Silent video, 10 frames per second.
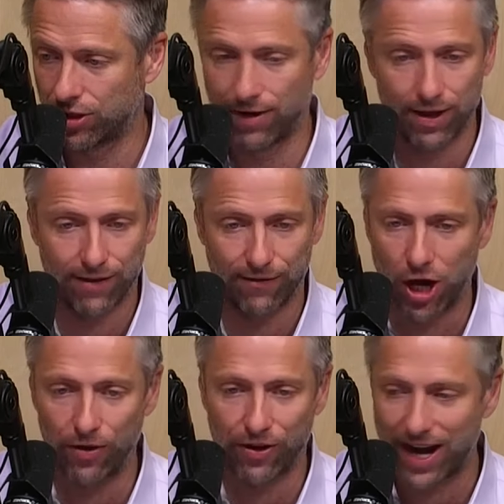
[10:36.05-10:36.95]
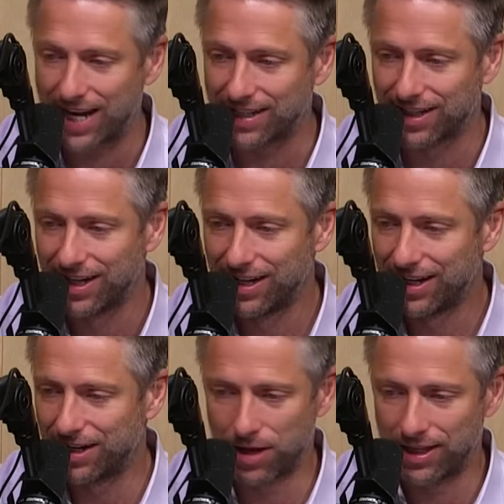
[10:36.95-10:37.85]
They have no other eggs,
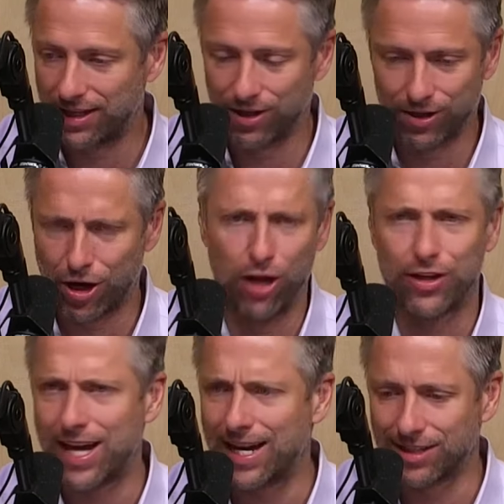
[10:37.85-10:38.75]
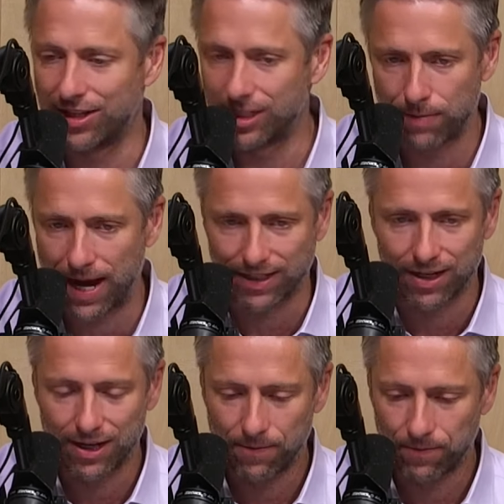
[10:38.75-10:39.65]
or all the eggs in this
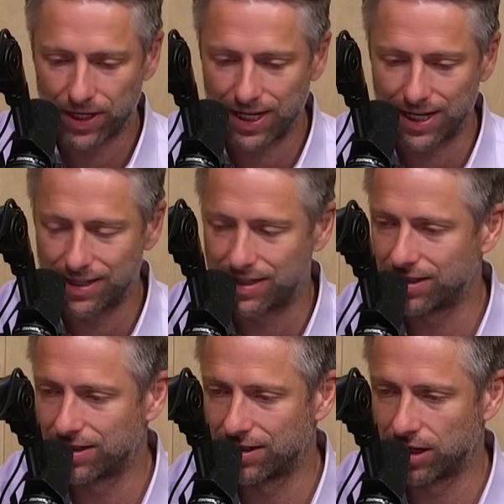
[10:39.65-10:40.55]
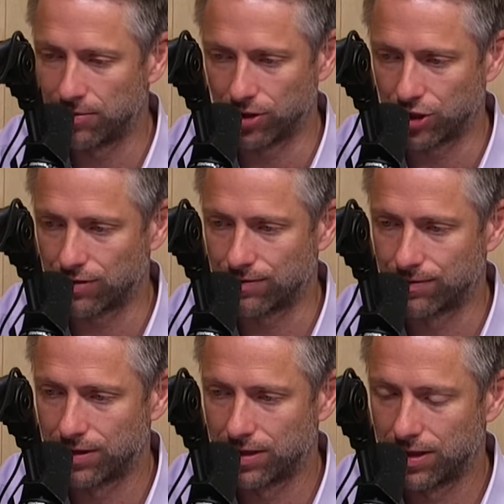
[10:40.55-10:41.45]
basket, is abortion.
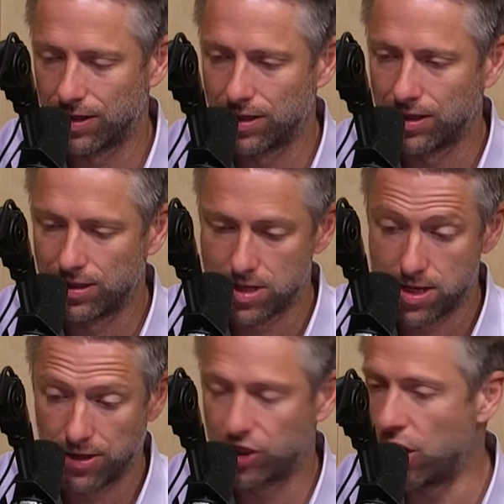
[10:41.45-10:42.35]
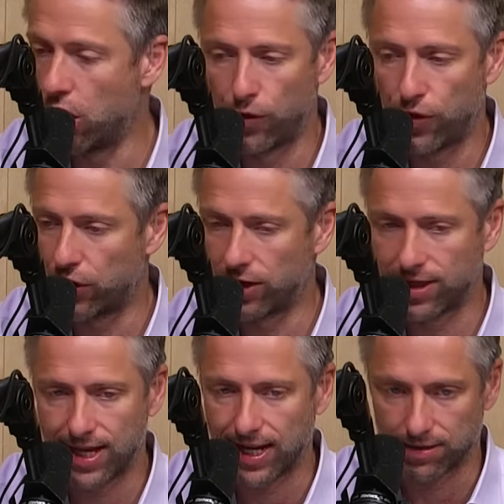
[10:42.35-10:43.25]
There's no
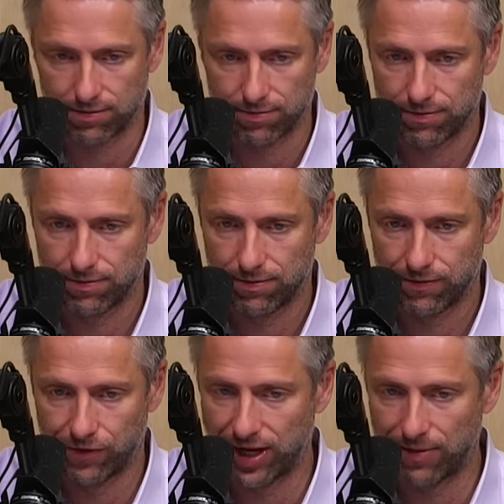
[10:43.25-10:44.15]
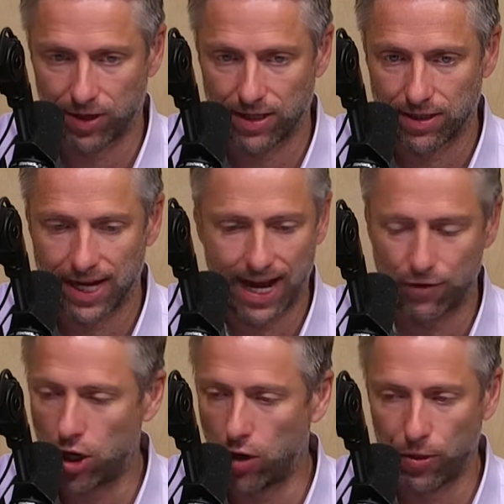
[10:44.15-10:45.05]
third thing for the Democrats. They
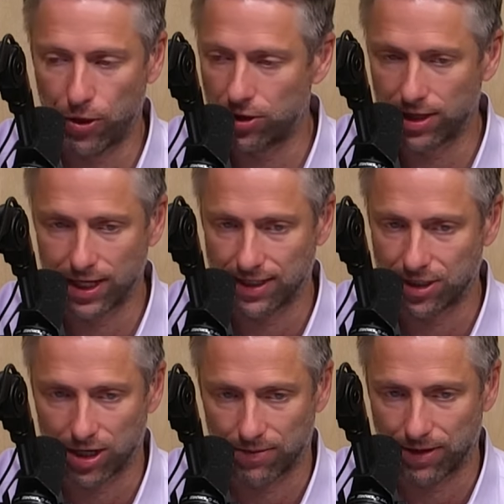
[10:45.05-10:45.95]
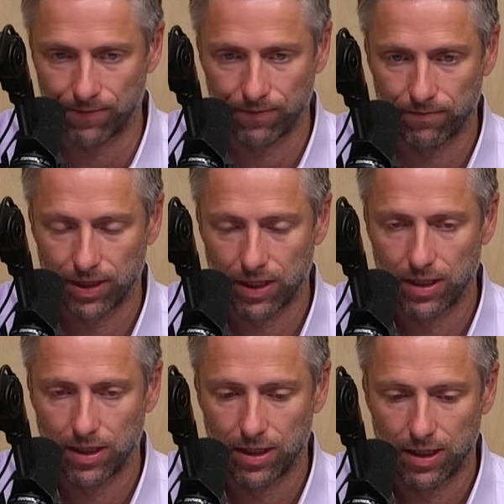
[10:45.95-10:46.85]
have no third thing to talk about.
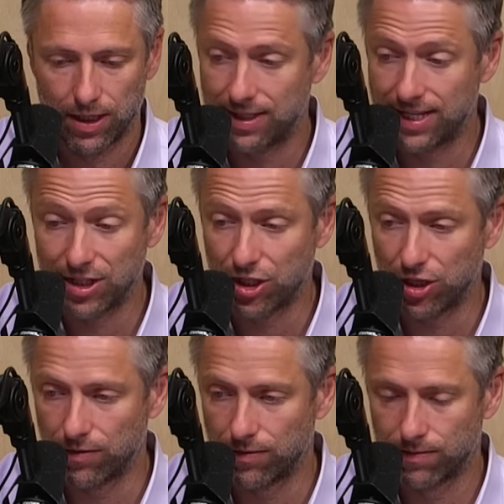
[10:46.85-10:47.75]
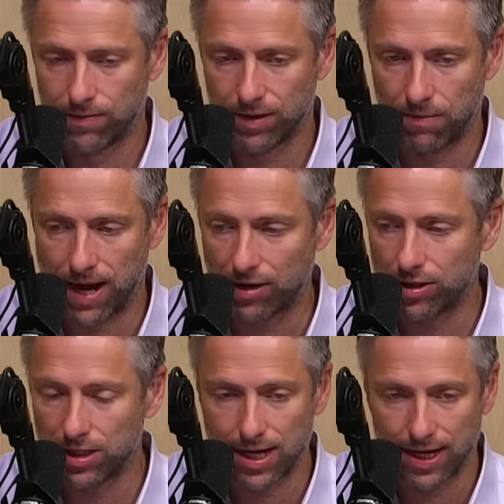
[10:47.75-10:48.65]
It's these two,
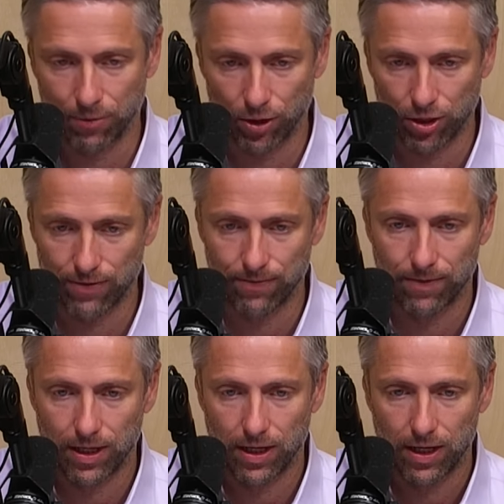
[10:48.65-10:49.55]
democracy and abortion.